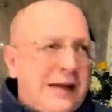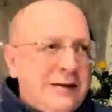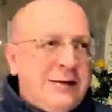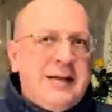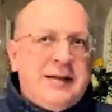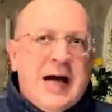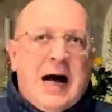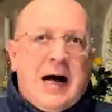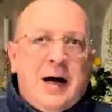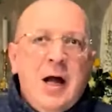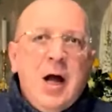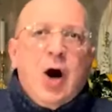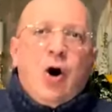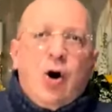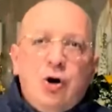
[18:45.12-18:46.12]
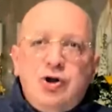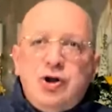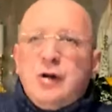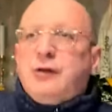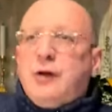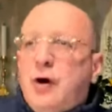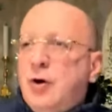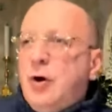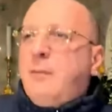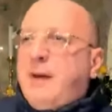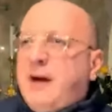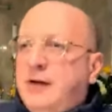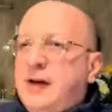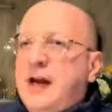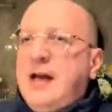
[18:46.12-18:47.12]
the Prime Minister Satan, the
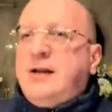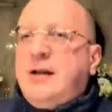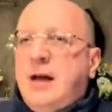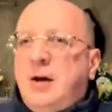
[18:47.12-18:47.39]
holder of the